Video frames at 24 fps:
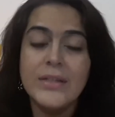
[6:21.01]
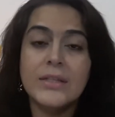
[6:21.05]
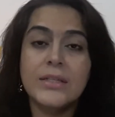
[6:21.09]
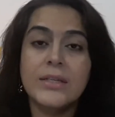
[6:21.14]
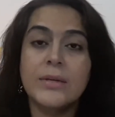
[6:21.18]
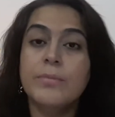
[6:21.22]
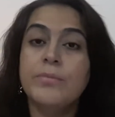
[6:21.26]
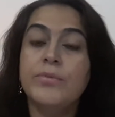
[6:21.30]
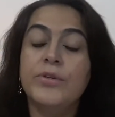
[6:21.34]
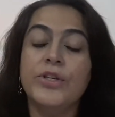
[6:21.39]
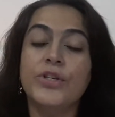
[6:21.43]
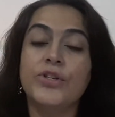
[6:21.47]
The
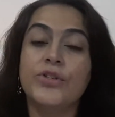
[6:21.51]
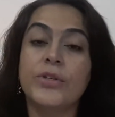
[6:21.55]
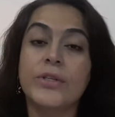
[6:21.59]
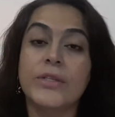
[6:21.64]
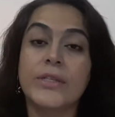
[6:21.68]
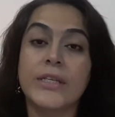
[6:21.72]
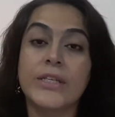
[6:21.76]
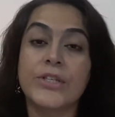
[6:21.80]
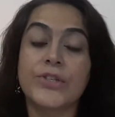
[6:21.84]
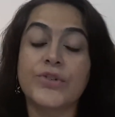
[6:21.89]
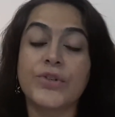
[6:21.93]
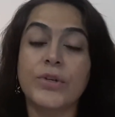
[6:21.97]
temperature
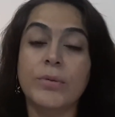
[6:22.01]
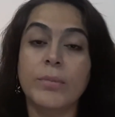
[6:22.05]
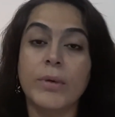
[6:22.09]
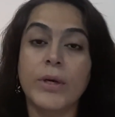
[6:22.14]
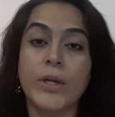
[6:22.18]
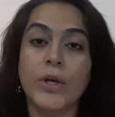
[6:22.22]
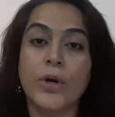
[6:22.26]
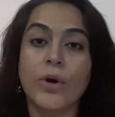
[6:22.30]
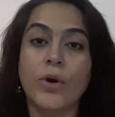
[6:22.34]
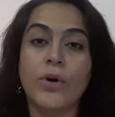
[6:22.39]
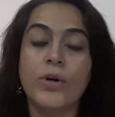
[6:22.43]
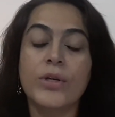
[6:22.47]
is
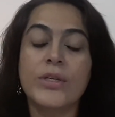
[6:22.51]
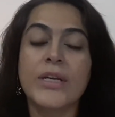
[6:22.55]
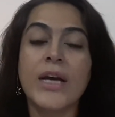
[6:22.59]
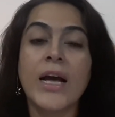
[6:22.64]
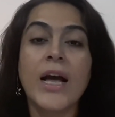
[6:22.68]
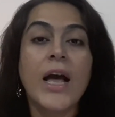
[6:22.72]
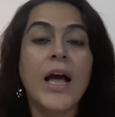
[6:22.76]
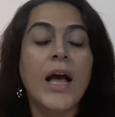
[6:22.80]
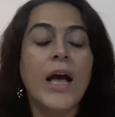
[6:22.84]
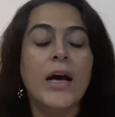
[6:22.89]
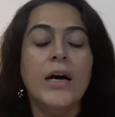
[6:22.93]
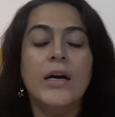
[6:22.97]
extremely hot.
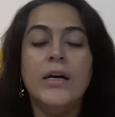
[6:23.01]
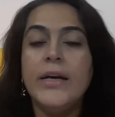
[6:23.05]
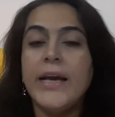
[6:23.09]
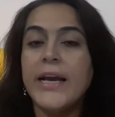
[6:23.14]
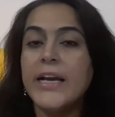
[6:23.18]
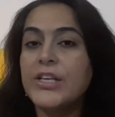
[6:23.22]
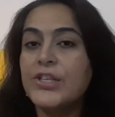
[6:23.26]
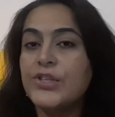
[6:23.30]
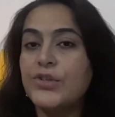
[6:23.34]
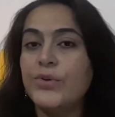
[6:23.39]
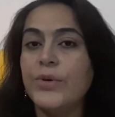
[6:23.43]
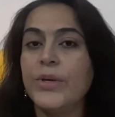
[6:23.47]

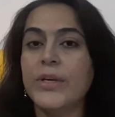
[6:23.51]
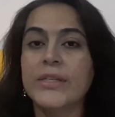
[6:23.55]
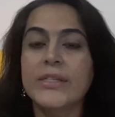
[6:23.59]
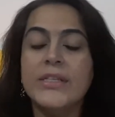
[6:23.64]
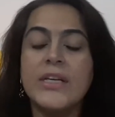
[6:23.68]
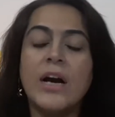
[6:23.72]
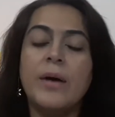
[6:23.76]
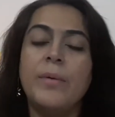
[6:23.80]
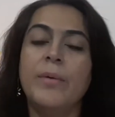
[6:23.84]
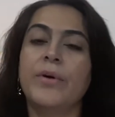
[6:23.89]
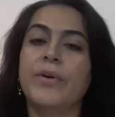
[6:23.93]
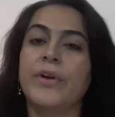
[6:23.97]
X-rays,
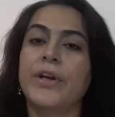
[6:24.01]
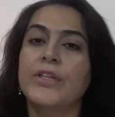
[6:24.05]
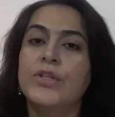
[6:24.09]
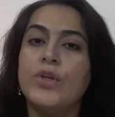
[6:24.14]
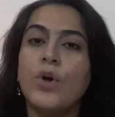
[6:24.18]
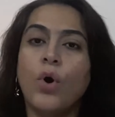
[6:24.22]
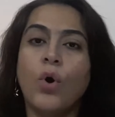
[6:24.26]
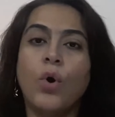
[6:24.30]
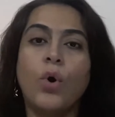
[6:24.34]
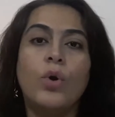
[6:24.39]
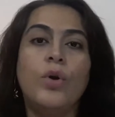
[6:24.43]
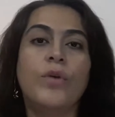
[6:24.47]
gamma rays,
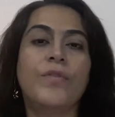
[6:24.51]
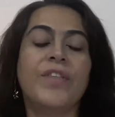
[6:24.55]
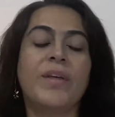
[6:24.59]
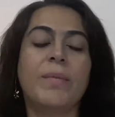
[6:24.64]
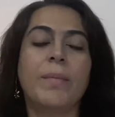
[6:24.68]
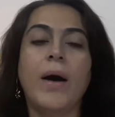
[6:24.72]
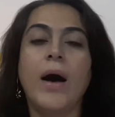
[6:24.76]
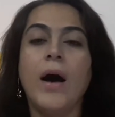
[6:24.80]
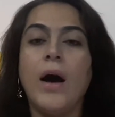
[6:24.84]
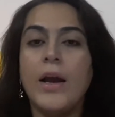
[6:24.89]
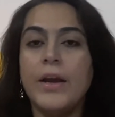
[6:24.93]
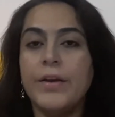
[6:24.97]
all of
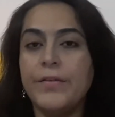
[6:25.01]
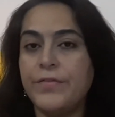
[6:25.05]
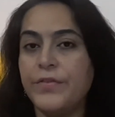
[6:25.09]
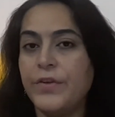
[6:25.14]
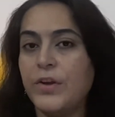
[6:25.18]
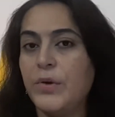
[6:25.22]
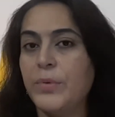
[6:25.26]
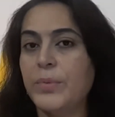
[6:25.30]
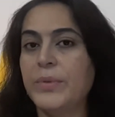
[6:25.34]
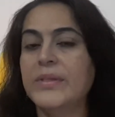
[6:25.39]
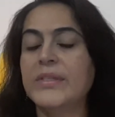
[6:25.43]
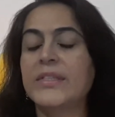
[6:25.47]
them are high
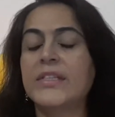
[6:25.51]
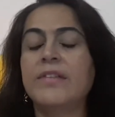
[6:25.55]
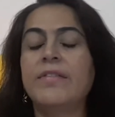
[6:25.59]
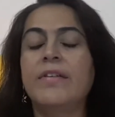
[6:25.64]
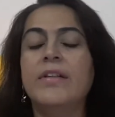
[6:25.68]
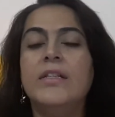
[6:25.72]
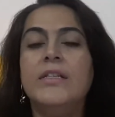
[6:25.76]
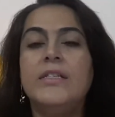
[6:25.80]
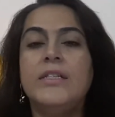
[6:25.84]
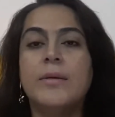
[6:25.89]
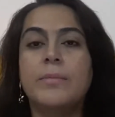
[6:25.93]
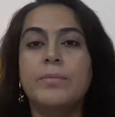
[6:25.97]
frequency, where
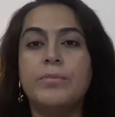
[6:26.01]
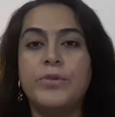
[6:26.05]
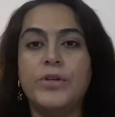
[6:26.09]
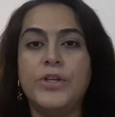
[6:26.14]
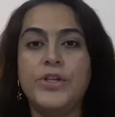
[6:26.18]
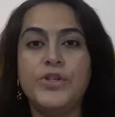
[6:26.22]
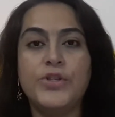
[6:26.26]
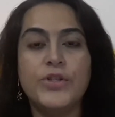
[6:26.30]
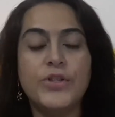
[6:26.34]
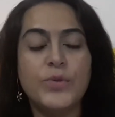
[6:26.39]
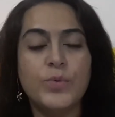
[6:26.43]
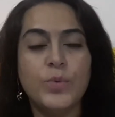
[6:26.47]
the
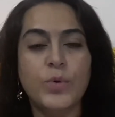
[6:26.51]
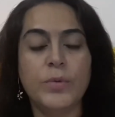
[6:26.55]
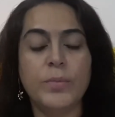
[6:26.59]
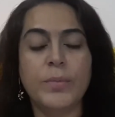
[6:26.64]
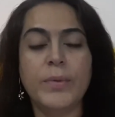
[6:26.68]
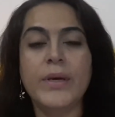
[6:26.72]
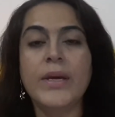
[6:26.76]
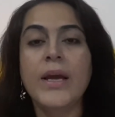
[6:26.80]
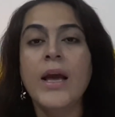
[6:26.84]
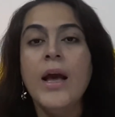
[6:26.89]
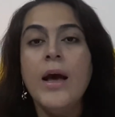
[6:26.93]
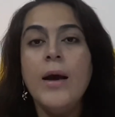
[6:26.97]
temperatures would
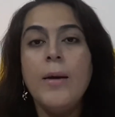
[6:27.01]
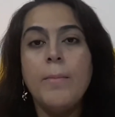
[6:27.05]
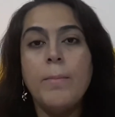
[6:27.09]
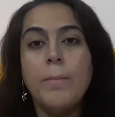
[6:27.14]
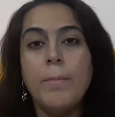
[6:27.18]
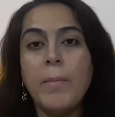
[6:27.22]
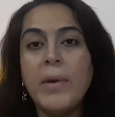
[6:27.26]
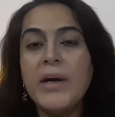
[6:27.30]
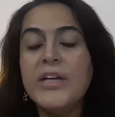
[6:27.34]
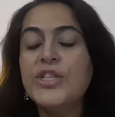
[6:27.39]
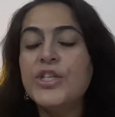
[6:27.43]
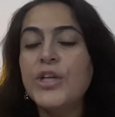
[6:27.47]
be
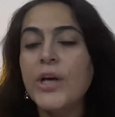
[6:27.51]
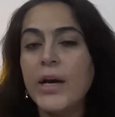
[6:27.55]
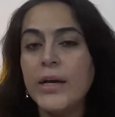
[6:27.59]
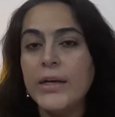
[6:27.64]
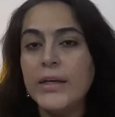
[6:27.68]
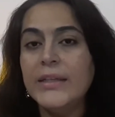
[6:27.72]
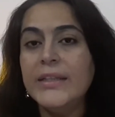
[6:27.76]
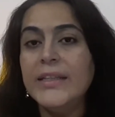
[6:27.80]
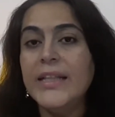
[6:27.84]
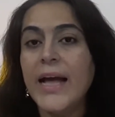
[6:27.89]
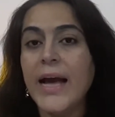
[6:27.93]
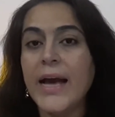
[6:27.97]
much
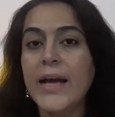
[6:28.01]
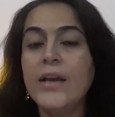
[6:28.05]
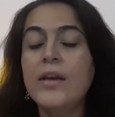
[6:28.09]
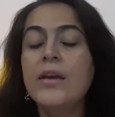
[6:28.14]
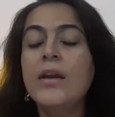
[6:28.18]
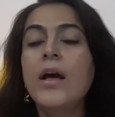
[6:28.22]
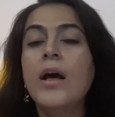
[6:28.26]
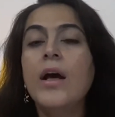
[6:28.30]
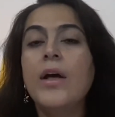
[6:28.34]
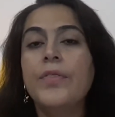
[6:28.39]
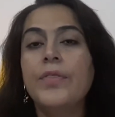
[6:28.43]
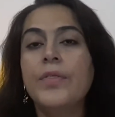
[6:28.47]
higher
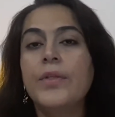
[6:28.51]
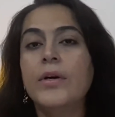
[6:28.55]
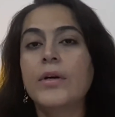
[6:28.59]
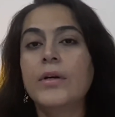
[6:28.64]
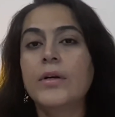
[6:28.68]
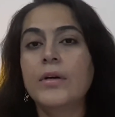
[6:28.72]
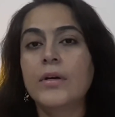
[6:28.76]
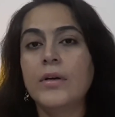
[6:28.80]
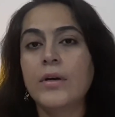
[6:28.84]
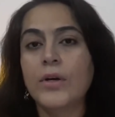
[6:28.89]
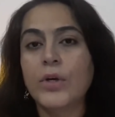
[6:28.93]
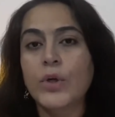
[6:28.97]
than
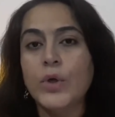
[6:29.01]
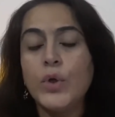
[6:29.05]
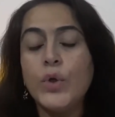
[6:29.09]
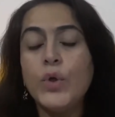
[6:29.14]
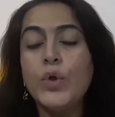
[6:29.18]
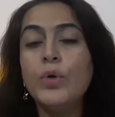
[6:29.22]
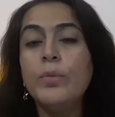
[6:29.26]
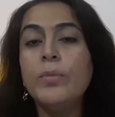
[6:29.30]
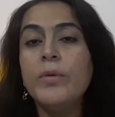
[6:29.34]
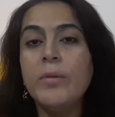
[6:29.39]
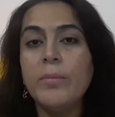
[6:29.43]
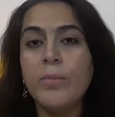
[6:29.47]
the
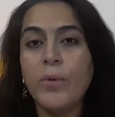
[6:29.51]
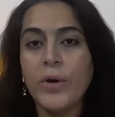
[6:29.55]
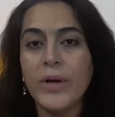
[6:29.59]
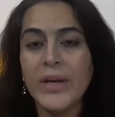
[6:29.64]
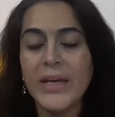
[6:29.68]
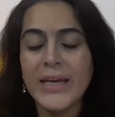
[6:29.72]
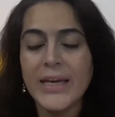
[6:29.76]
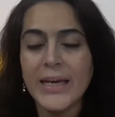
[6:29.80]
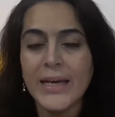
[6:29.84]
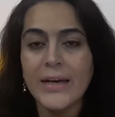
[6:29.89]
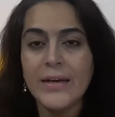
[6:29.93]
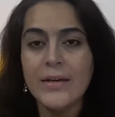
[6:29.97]
human body
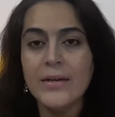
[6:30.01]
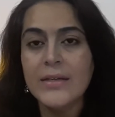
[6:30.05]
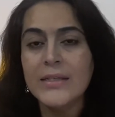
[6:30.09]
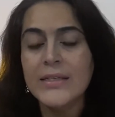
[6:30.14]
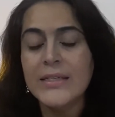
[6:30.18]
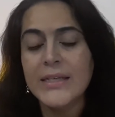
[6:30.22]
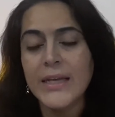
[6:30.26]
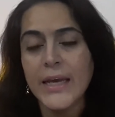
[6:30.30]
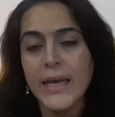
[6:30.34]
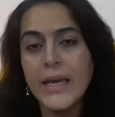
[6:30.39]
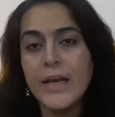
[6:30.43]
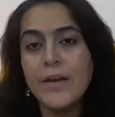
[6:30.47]
can
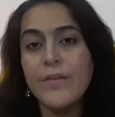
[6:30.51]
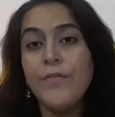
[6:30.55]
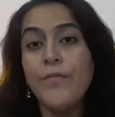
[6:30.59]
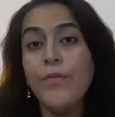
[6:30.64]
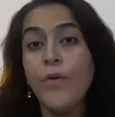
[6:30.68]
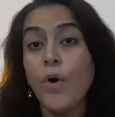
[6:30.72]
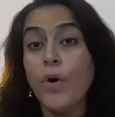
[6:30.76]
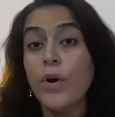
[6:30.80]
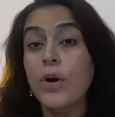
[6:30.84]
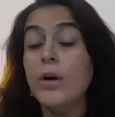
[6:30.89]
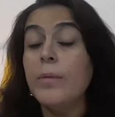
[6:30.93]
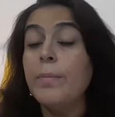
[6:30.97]
take
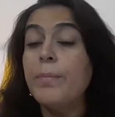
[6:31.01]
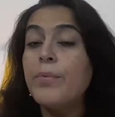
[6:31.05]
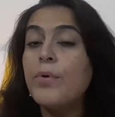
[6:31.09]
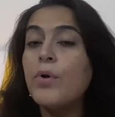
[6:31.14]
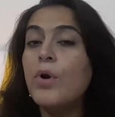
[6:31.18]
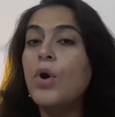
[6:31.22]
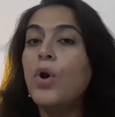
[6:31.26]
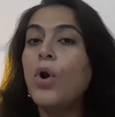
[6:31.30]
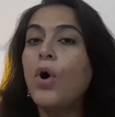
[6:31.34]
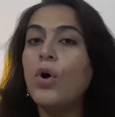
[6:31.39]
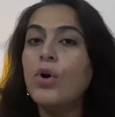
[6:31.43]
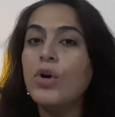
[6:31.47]
for a
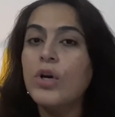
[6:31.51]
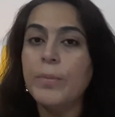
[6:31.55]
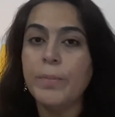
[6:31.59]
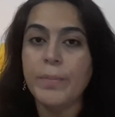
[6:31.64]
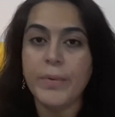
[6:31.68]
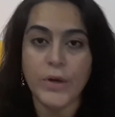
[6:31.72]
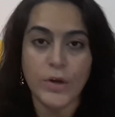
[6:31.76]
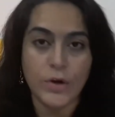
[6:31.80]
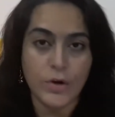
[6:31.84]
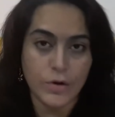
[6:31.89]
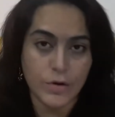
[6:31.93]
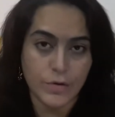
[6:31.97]
prolonged
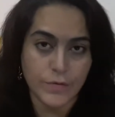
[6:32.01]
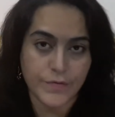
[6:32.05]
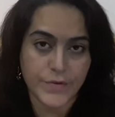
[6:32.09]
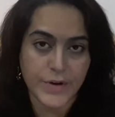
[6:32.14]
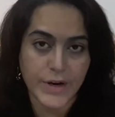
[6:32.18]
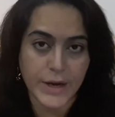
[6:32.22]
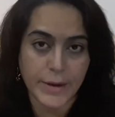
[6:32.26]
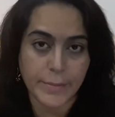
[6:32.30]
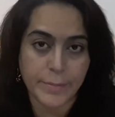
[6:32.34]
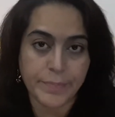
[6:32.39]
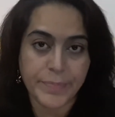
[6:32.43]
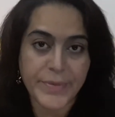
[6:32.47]
period of
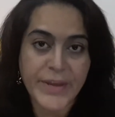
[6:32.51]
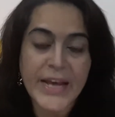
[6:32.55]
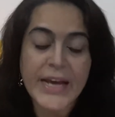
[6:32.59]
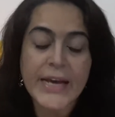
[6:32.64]
time.